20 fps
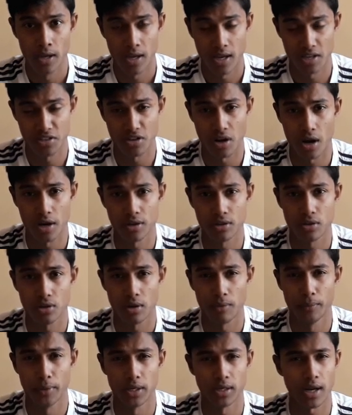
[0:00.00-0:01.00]
Hazard,
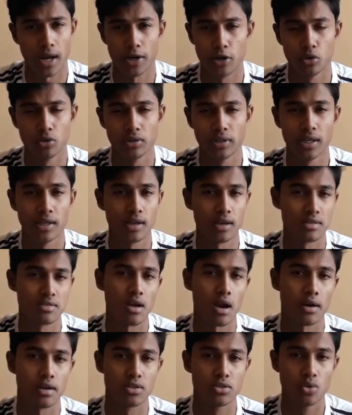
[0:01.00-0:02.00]
but I don't think
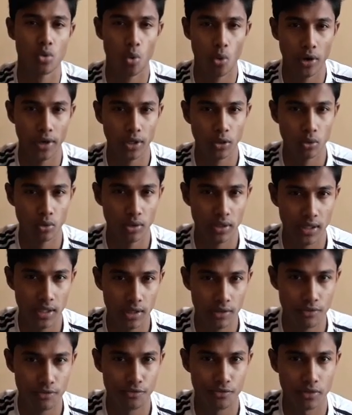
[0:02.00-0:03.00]
Hazard is going to
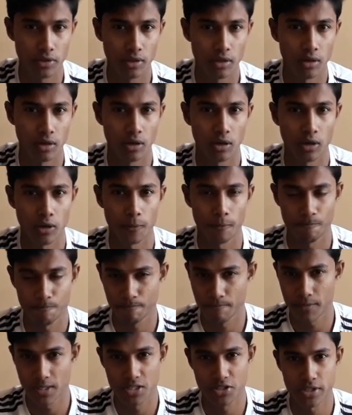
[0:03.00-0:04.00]
leave
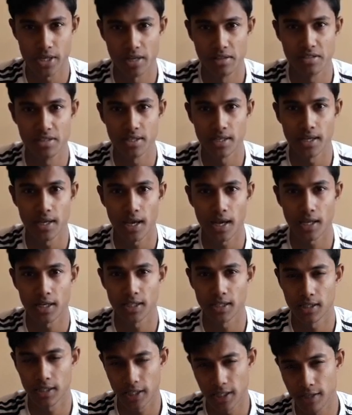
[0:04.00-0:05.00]
Chelsea,
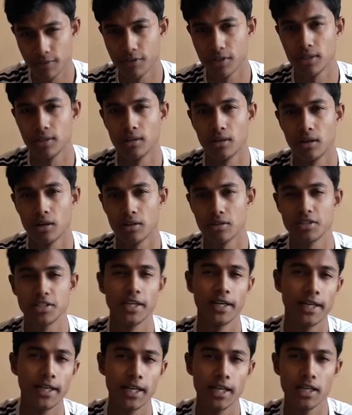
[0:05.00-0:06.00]
and even
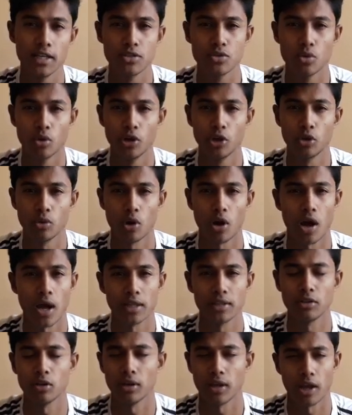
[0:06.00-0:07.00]
City is going to.
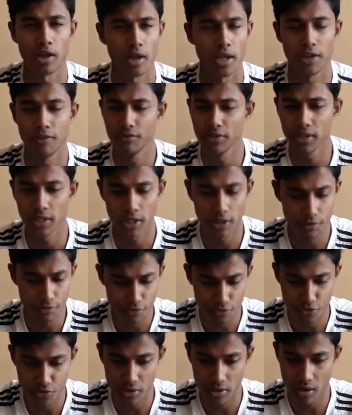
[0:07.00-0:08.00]
I thought even
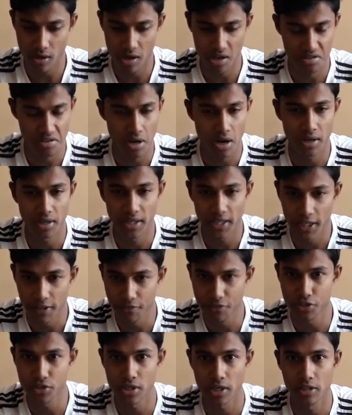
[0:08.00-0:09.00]
if Hazard
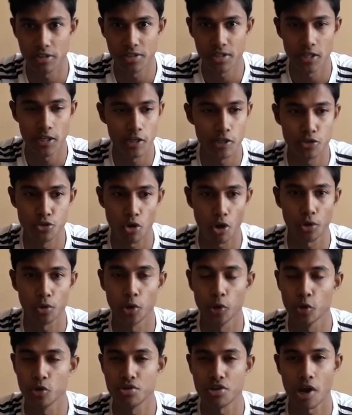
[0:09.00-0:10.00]
leaves Chelsea, he's not
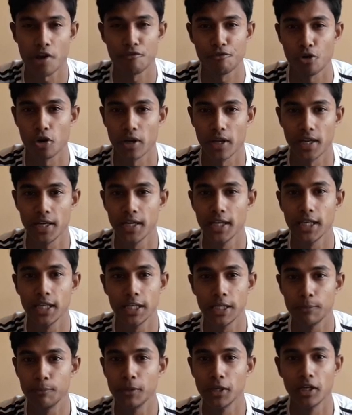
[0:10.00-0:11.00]
going to sign for
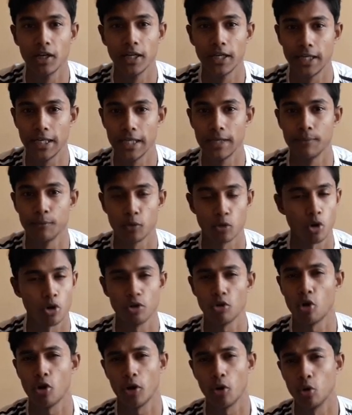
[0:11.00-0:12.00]
any EPL team or
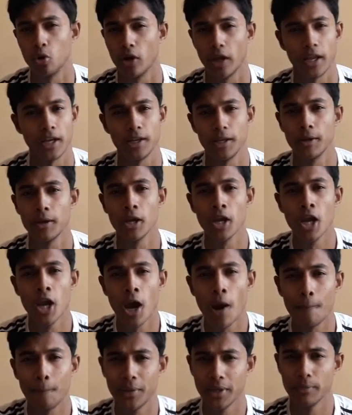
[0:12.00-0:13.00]
no any
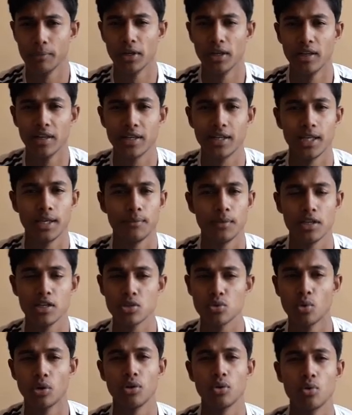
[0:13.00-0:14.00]
Premier League team. He's
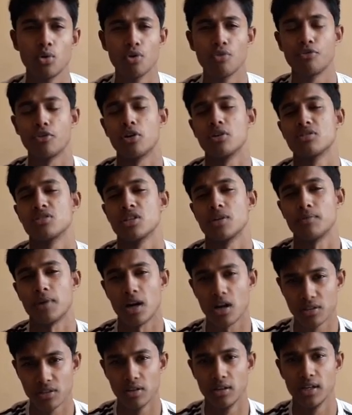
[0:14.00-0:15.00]
going to go for some
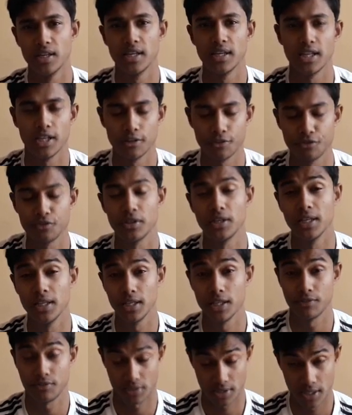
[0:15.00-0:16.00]
other league if he
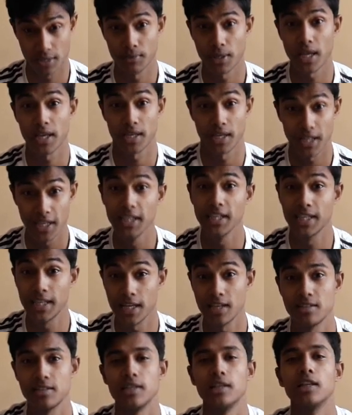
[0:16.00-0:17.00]
leaves. In
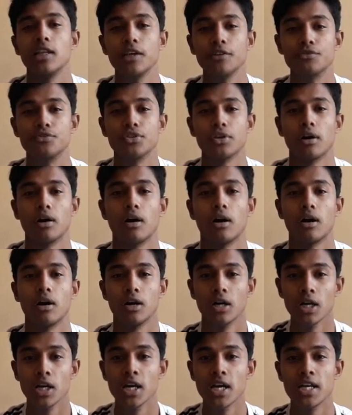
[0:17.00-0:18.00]
case he leaves
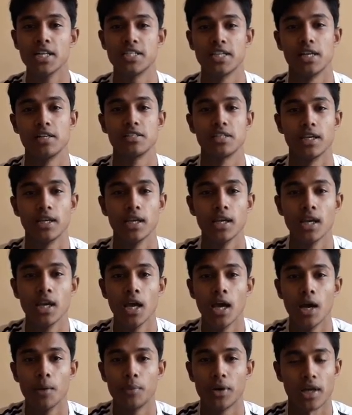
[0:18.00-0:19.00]
Chelsea.
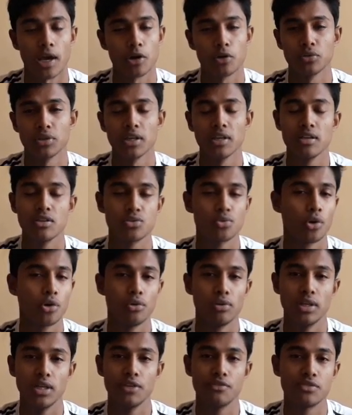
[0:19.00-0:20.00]
But I don't think he's going
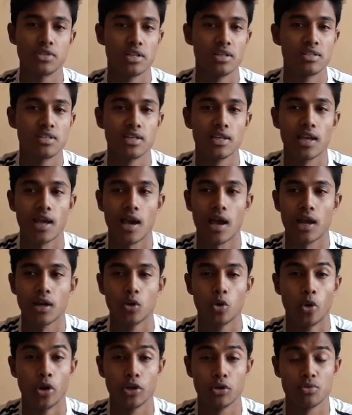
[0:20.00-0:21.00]
to leave Chelsea,
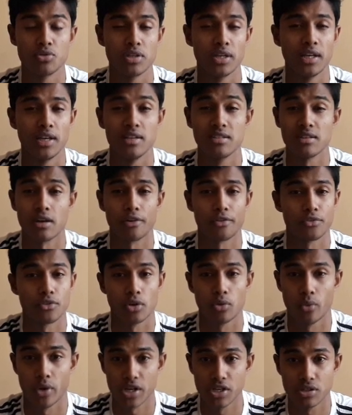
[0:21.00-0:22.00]
and going to City is out of the
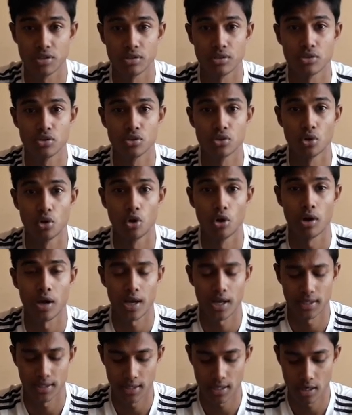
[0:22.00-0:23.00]
question. So
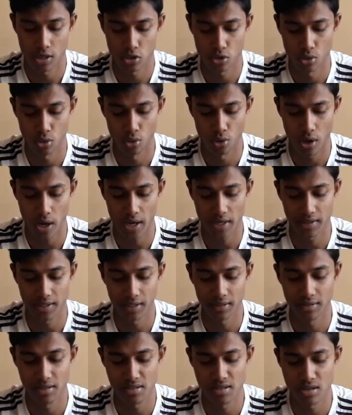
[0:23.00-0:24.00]
I
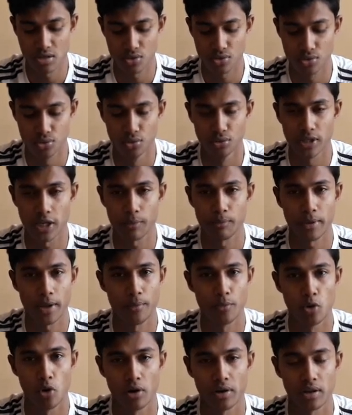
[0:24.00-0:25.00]
think this is true that
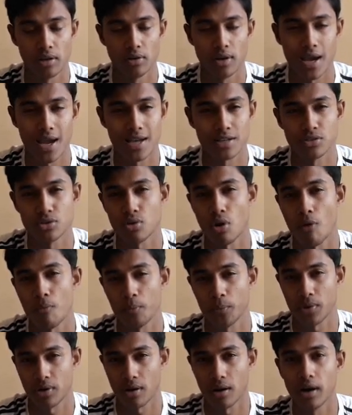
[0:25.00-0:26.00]
Pep Guardiola has
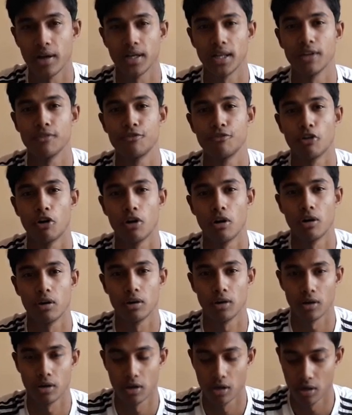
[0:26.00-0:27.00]
stopped hunting
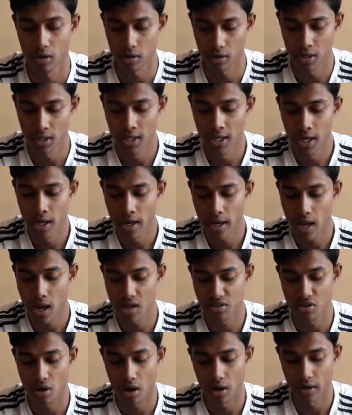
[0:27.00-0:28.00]
for
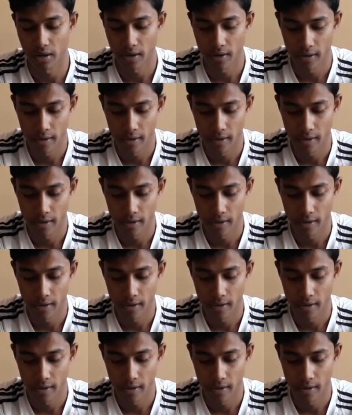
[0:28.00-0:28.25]
Hazard.